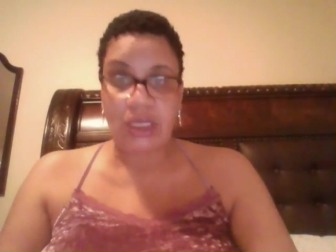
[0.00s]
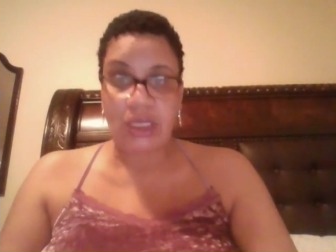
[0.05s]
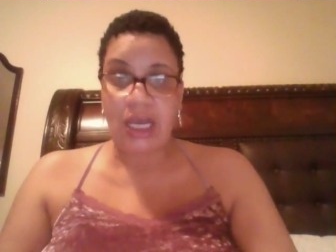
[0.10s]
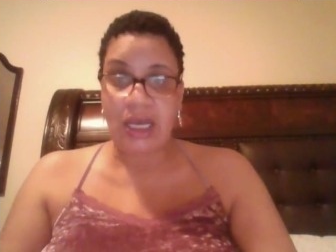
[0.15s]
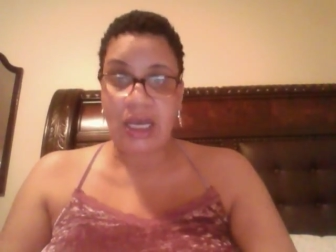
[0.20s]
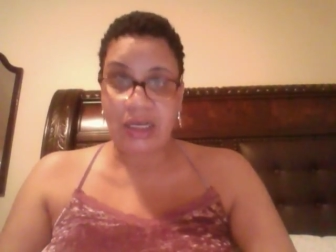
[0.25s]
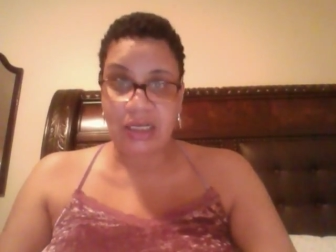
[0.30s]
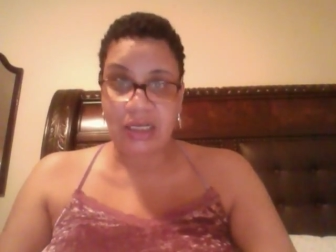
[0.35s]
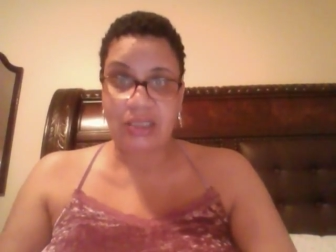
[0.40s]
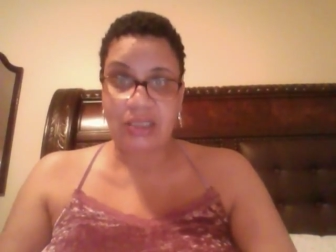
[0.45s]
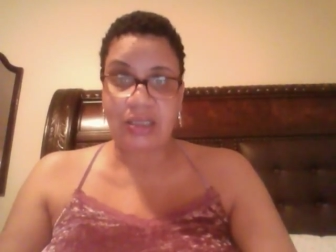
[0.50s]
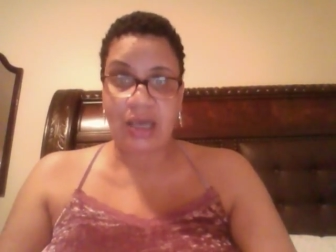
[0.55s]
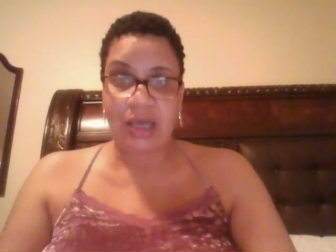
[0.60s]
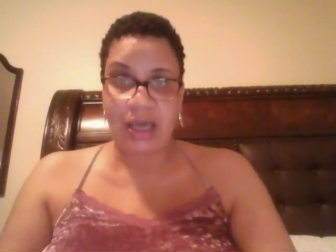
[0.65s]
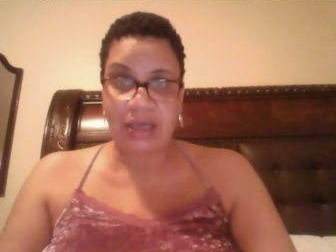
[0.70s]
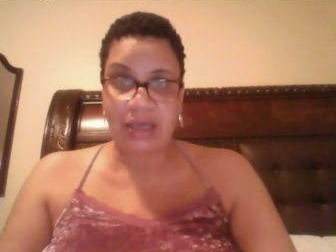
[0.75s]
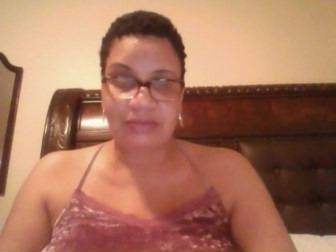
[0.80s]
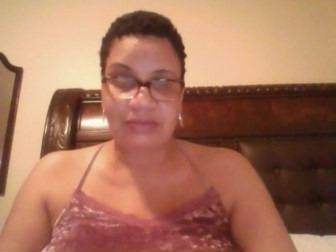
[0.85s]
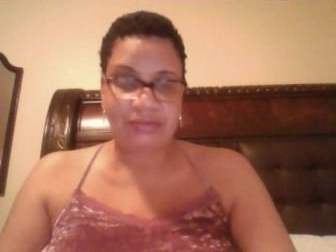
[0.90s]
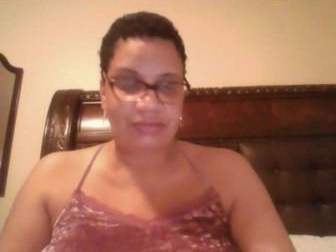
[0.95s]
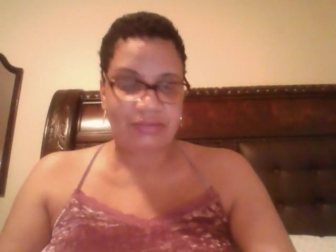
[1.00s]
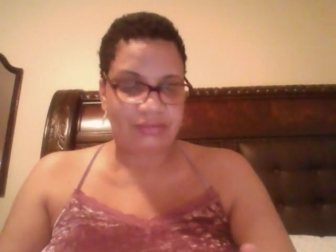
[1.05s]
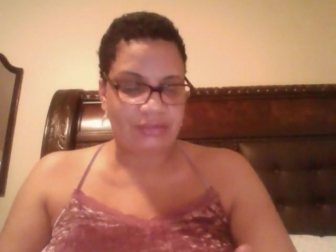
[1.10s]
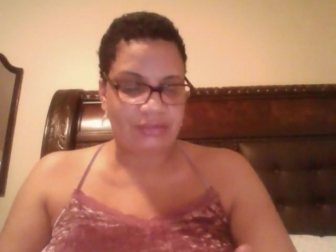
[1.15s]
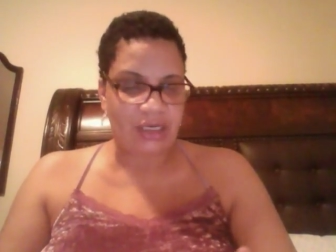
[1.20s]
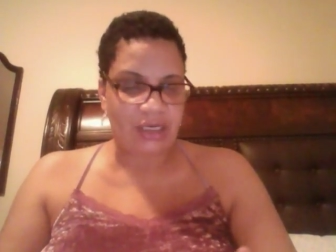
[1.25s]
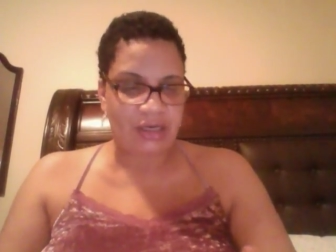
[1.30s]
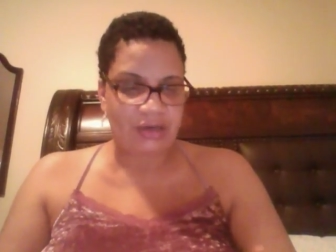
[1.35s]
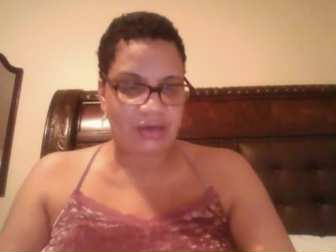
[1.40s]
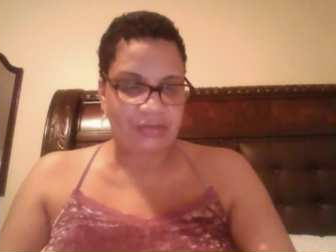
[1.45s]
I need that
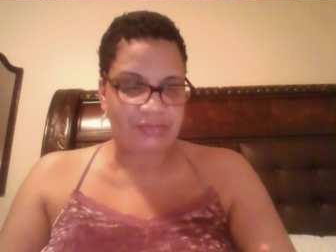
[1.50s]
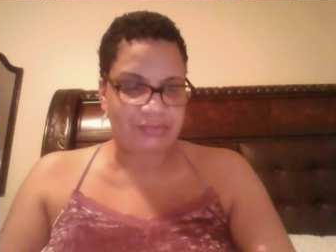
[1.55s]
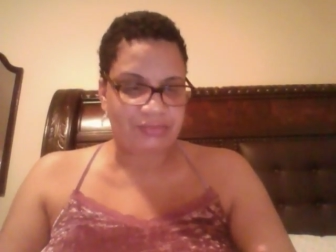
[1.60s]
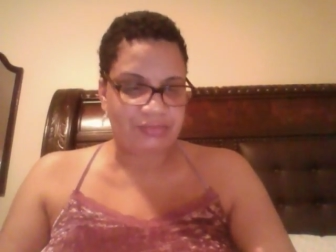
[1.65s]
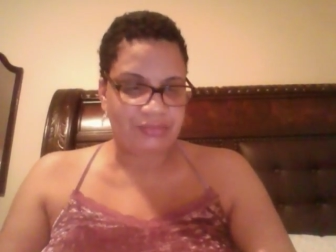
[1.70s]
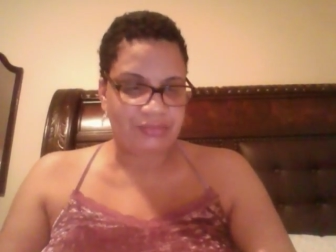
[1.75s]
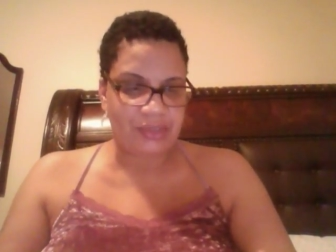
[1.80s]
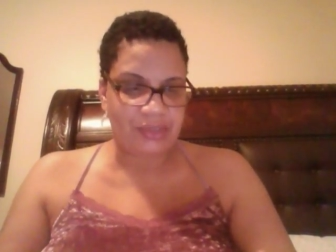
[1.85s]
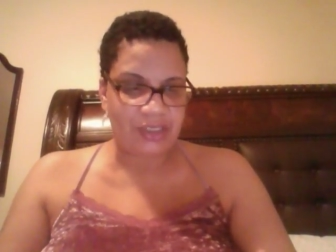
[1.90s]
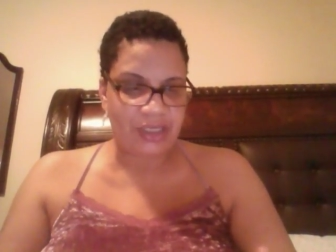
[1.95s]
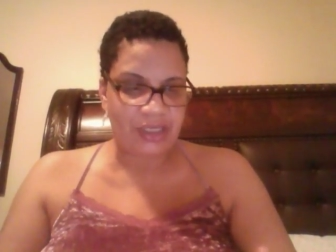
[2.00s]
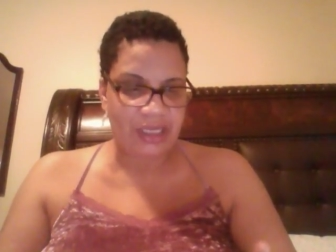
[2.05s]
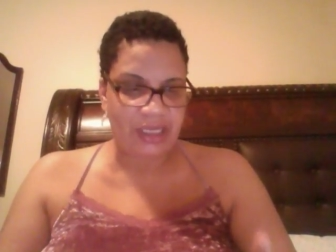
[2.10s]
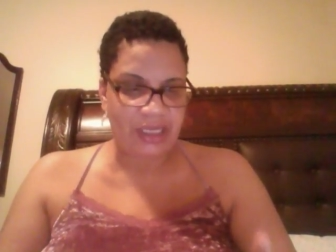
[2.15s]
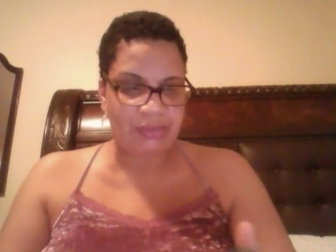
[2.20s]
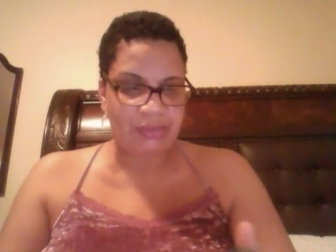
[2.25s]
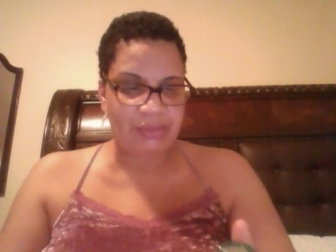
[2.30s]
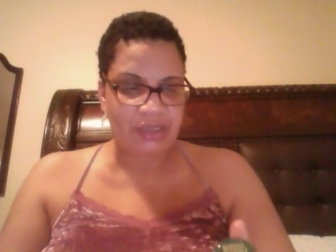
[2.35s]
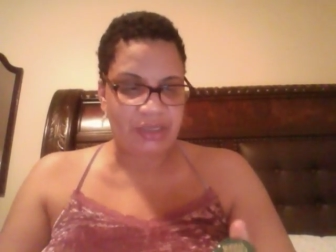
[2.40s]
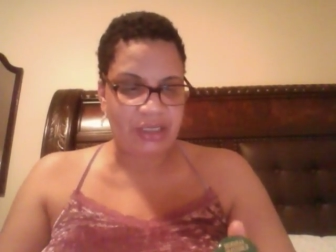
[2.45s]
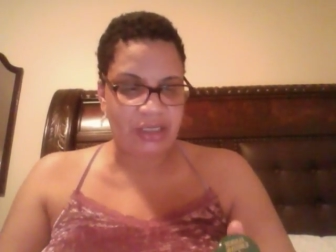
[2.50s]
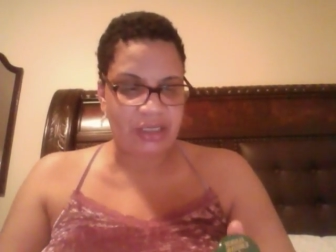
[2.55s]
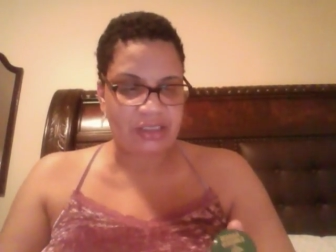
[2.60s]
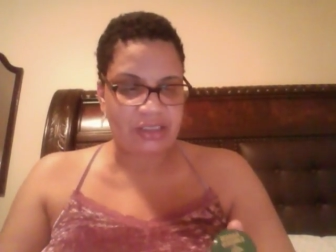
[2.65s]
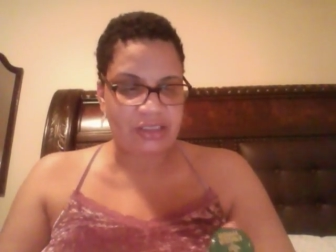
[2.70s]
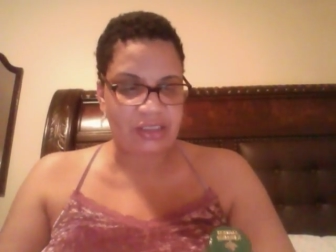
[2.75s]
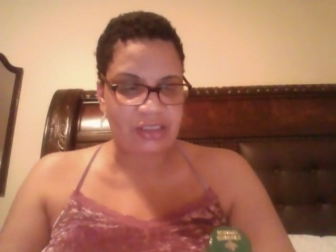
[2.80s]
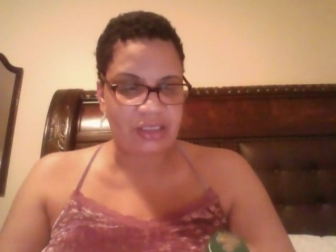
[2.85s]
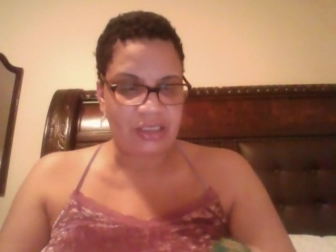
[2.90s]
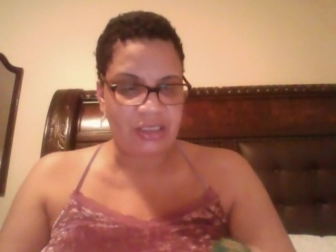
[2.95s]
um, again
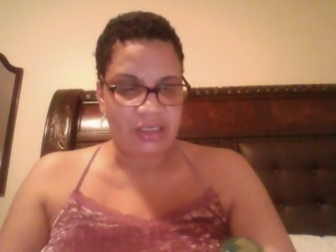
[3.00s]
because,